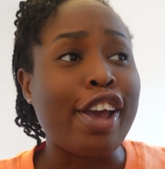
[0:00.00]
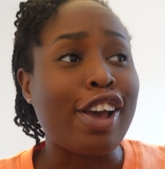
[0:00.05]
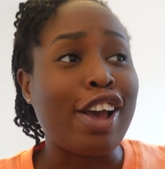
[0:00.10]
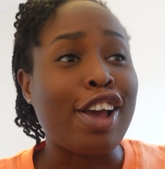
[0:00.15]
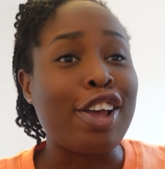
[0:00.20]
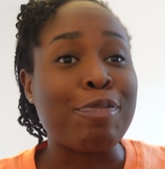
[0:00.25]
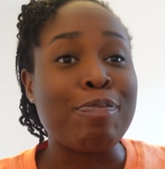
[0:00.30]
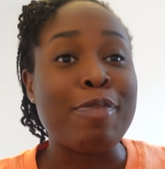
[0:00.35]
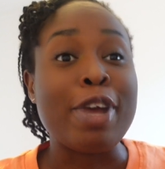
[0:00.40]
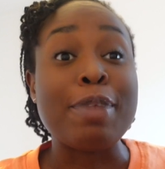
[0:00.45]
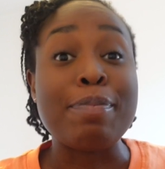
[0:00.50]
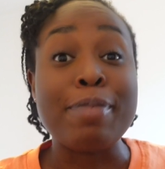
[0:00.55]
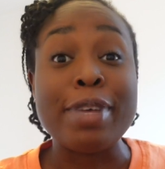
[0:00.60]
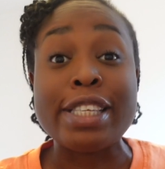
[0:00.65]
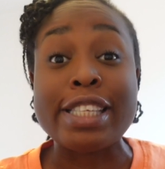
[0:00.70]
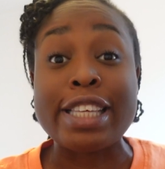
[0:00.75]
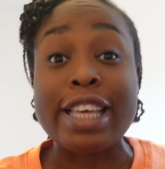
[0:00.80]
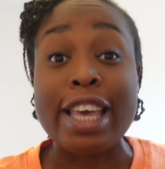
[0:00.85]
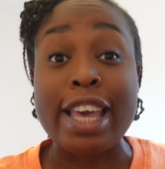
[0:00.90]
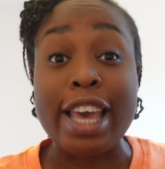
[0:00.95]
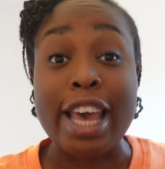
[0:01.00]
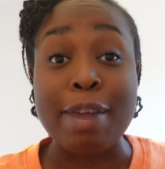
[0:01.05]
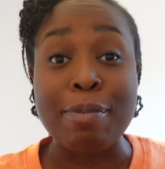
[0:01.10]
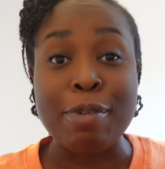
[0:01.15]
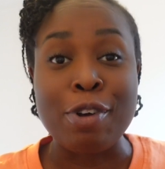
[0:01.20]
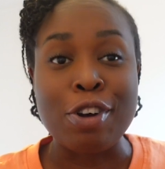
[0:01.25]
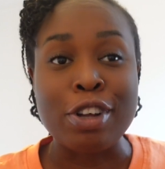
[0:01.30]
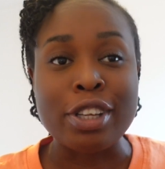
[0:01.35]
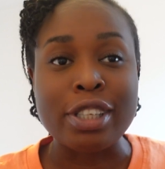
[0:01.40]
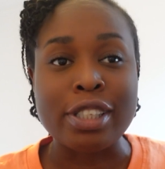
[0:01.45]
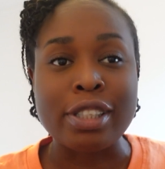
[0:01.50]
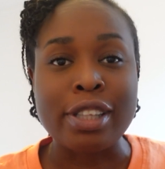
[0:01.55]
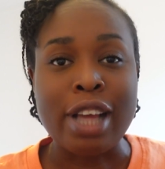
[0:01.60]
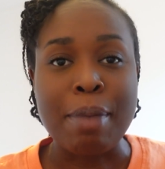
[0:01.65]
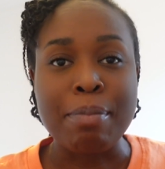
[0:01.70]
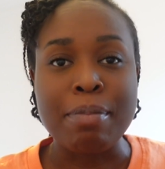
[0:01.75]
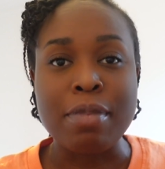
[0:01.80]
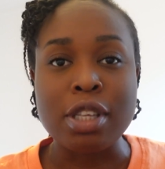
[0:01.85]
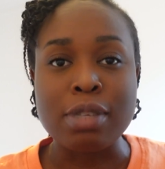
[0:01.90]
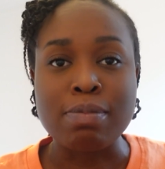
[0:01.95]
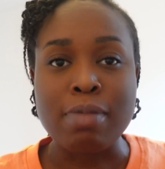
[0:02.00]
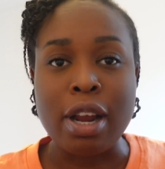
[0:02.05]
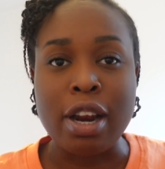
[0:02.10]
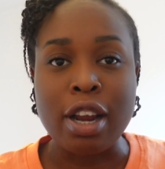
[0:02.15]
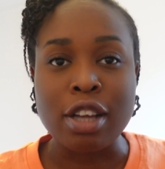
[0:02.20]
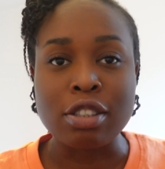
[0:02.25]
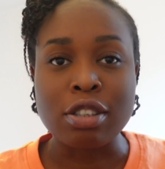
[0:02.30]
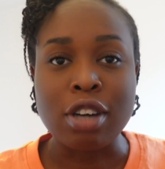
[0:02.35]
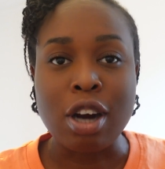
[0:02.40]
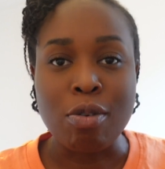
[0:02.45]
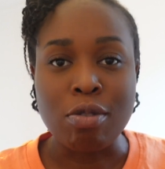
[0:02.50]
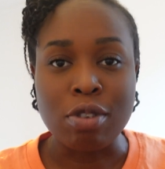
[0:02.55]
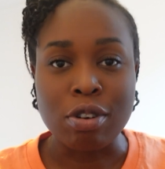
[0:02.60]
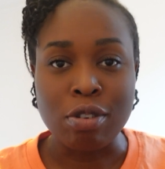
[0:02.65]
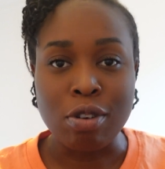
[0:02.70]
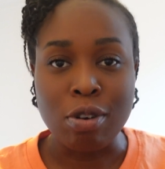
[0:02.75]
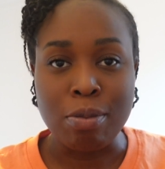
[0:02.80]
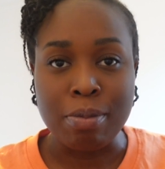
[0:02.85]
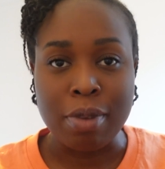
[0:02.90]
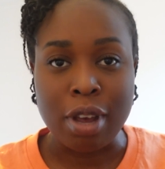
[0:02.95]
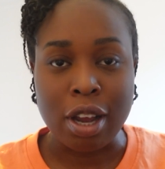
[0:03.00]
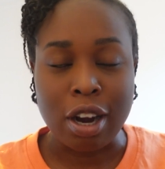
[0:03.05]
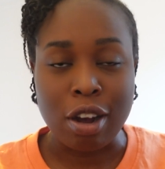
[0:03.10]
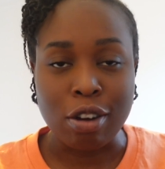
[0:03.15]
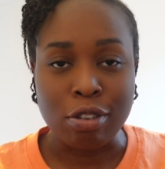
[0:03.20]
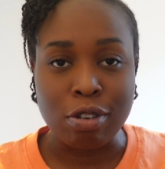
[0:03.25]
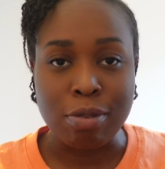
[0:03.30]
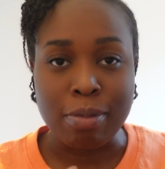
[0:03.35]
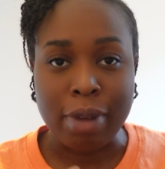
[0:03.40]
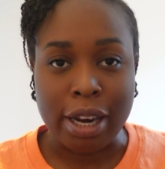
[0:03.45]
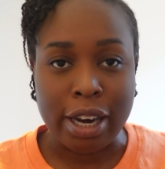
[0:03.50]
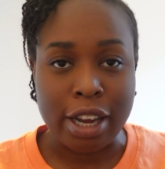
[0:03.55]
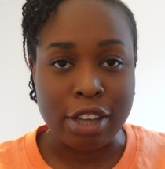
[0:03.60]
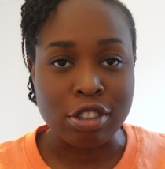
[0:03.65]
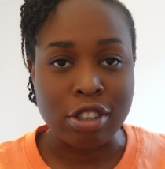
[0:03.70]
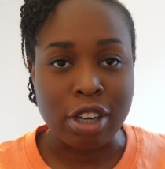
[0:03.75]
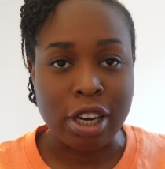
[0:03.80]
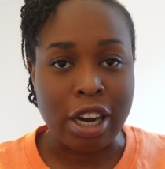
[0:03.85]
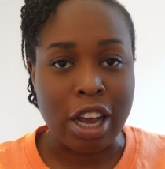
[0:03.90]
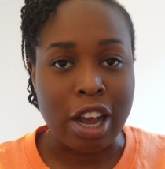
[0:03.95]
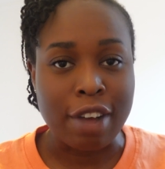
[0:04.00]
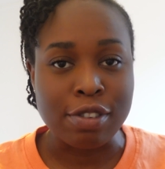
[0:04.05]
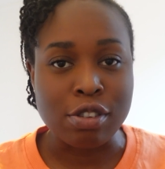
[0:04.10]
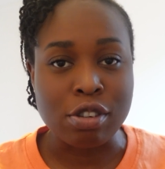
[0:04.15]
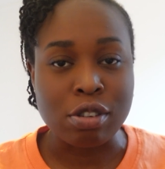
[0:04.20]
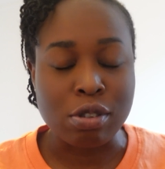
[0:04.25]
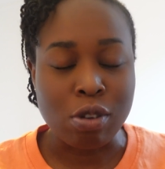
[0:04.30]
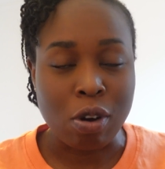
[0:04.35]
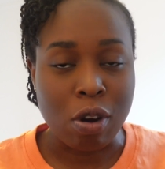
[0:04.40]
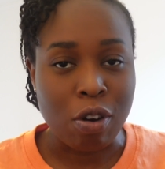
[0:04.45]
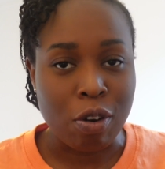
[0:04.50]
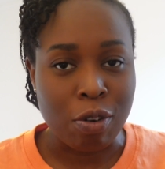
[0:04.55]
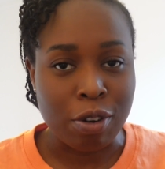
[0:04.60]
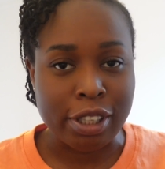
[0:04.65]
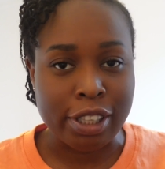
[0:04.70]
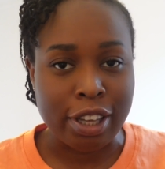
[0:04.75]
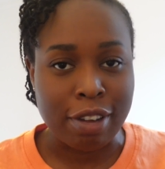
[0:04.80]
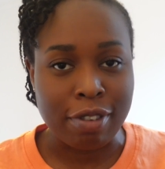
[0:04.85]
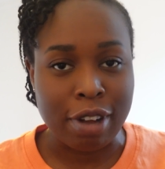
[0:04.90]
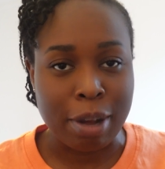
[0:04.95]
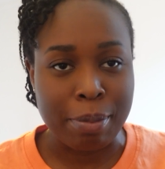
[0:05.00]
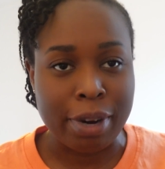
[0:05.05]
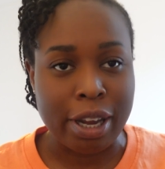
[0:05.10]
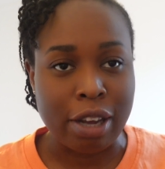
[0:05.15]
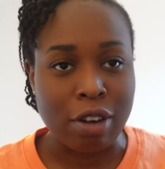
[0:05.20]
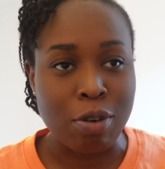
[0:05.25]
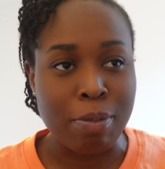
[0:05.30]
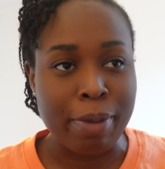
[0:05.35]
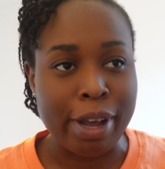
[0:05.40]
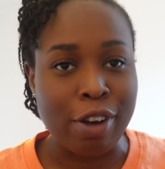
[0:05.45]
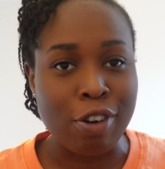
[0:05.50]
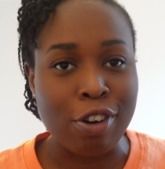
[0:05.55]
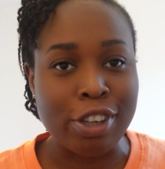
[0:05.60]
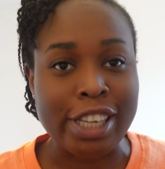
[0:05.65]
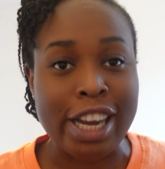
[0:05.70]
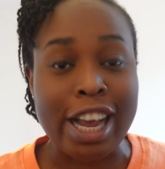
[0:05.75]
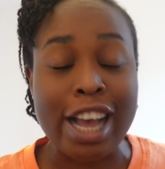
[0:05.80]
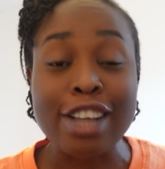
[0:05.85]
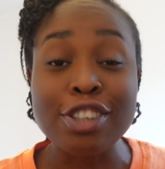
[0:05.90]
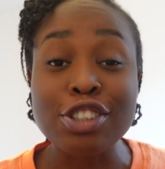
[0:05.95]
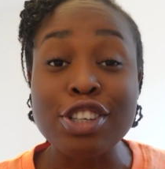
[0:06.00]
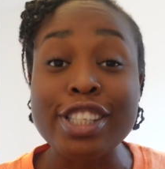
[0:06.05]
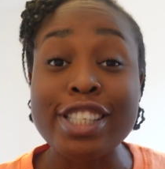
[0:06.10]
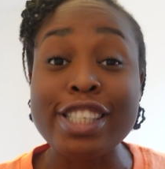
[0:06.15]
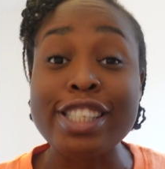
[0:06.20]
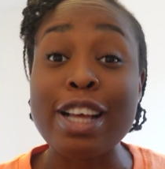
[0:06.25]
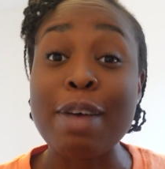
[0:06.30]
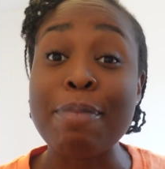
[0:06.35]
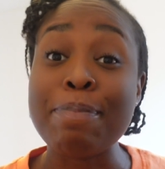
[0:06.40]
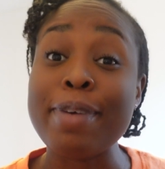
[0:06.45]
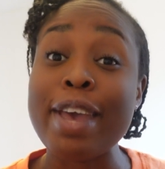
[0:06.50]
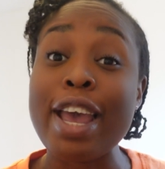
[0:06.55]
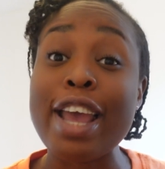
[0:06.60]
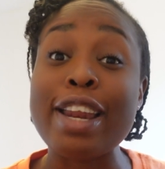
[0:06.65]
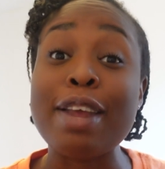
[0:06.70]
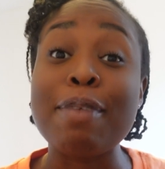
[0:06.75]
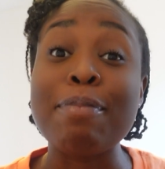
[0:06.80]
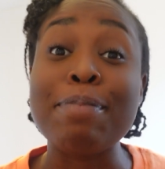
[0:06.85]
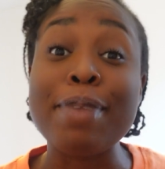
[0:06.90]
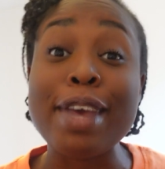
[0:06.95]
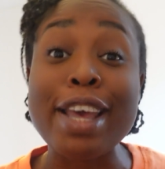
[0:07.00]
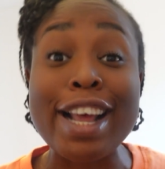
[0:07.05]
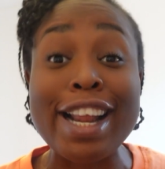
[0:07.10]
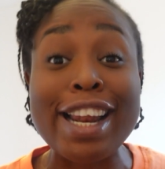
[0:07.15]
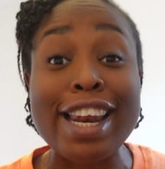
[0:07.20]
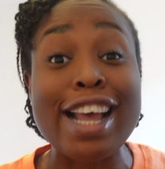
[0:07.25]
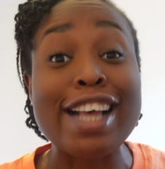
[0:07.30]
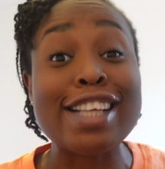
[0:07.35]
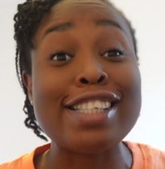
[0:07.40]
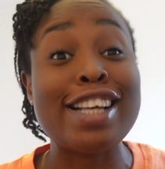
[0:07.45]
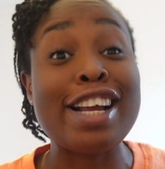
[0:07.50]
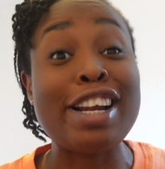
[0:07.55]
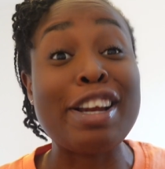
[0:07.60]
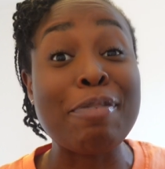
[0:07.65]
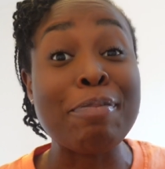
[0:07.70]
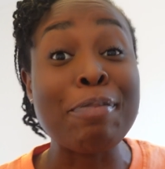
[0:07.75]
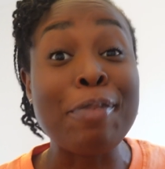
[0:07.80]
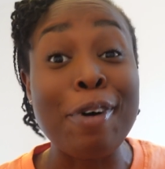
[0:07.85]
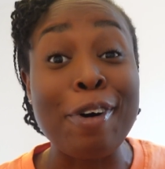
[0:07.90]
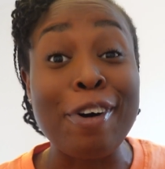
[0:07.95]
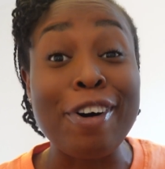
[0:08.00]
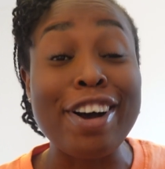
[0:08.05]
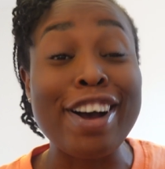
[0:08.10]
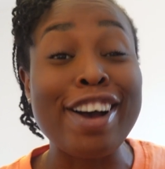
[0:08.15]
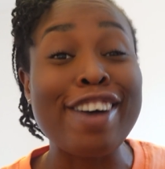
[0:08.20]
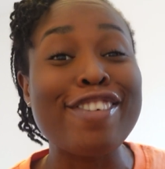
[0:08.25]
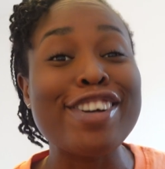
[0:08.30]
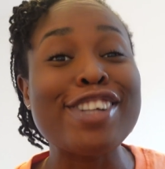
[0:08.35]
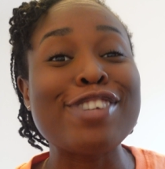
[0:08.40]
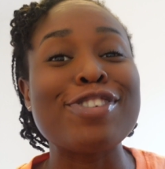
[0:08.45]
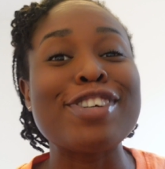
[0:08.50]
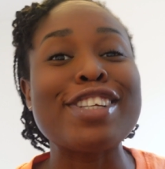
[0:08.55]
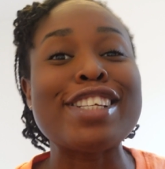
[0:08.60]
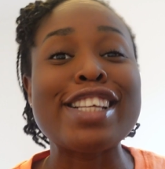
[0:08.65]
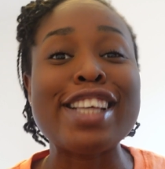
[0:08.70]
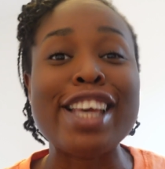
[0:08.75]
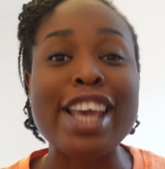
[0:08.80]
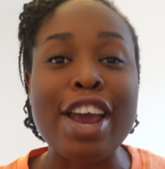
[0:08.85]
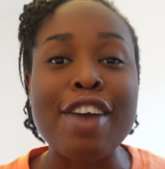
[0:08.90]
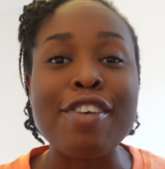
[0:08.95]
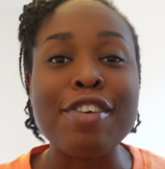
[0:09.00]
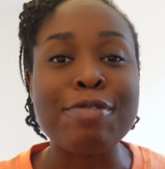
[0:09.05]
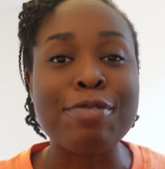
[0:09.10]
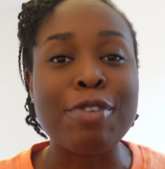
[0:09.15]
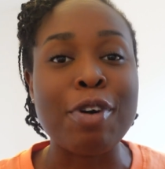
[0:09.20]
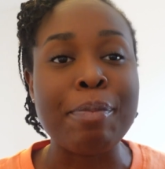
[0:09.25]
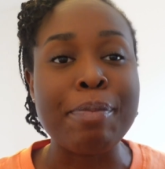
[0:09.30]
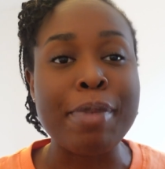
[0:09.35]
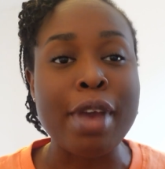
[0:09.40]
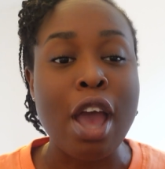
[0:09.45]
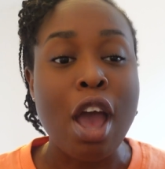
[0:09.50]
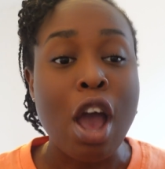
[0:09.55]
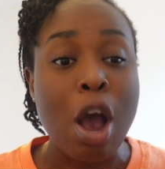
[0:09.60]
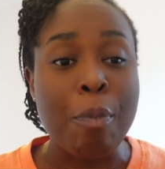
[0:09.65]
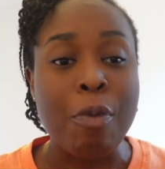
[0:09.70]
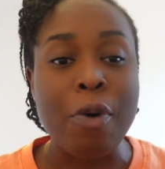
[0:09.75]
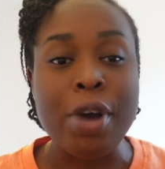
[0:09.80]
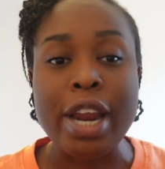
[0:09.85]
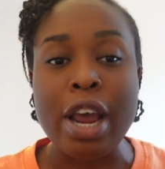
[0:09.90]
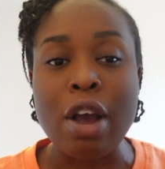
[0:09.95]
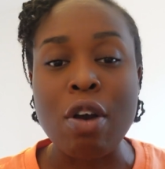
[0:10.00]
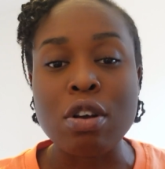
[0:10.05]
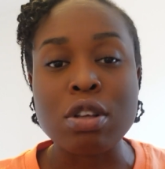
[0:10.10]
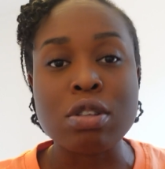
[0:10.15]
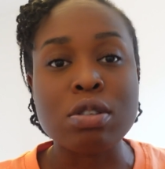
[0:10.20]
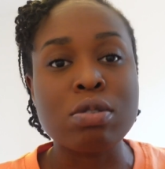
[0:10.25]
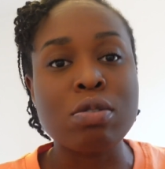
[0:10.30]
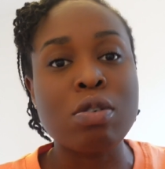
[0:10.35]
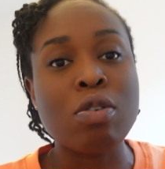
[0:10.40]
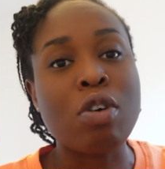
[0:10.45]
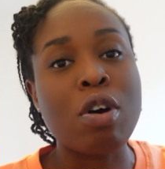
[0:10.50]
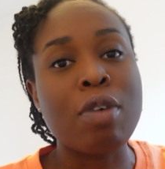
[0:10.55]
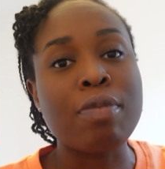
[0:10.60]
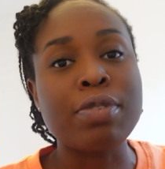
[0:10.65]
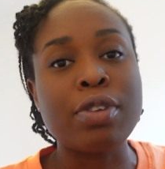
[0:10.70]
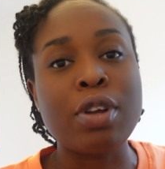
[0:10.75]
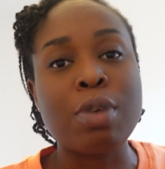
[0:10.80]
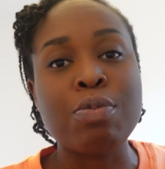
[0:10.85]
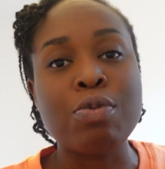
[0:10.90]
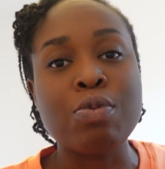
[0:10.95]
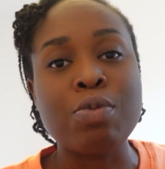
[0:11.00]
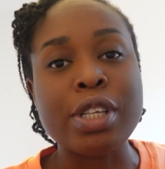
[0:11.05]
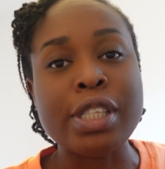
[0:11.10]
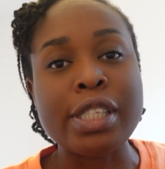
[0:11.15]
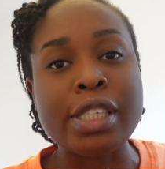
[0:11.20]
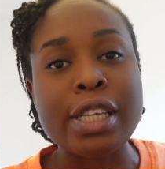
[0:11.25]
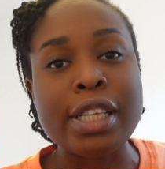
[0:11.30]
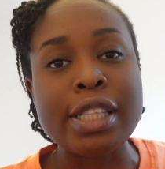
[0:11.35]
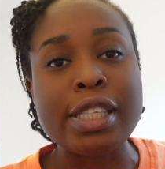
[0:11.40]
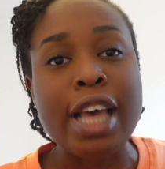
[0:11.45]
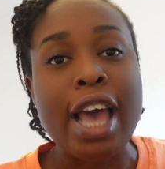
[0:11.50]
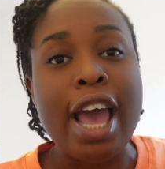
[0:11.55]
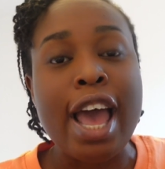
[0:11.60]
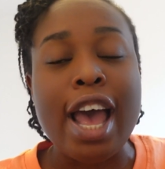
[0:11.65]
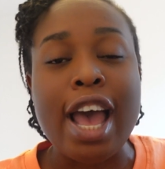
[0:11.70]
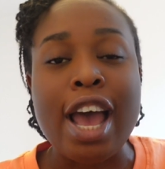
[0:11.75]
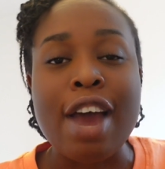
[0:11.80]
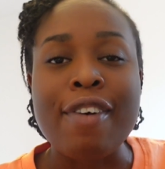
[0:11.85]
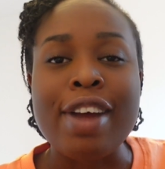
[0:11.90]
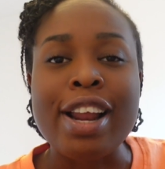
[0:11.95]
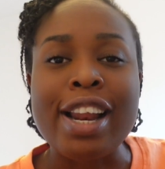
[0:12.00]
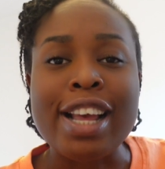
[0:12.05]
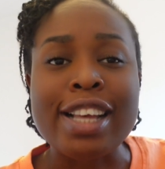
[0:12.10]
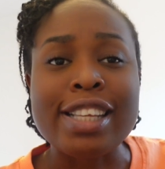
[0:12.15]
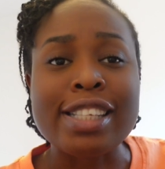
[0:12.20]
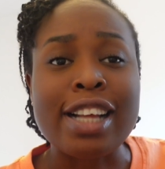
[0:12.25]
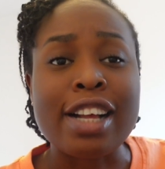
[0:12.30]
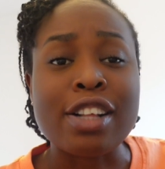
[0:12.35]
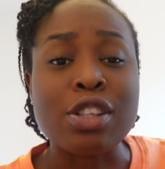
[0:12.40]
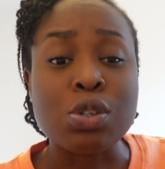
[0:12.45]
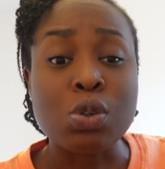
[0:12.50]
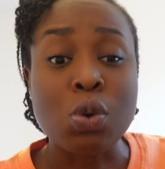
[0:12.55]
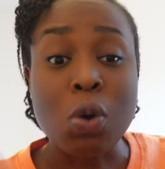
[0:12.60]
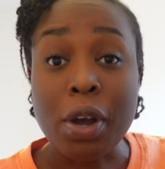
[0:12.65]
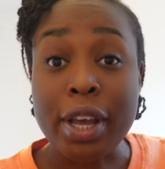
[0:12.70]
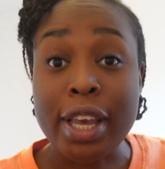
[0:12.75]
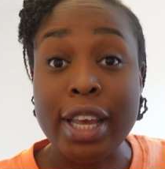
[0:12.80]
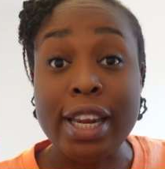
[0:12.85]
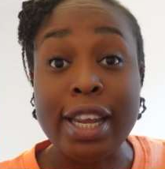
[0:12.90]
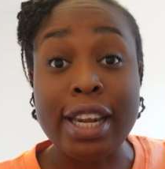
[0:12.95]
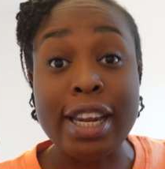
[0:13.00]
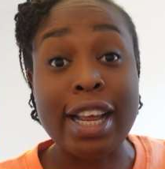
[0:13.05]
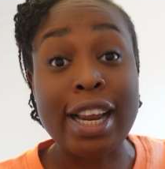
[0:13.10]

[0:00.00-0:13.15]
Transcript: it made me scared because that means my lecturer would know me and I would know my lecturer and I have to talk or whatever. I'm like, oh my gosh, I can't just disappear in a big class anymore, which was scary for me. When I got so comfortable with it, I realized that talking in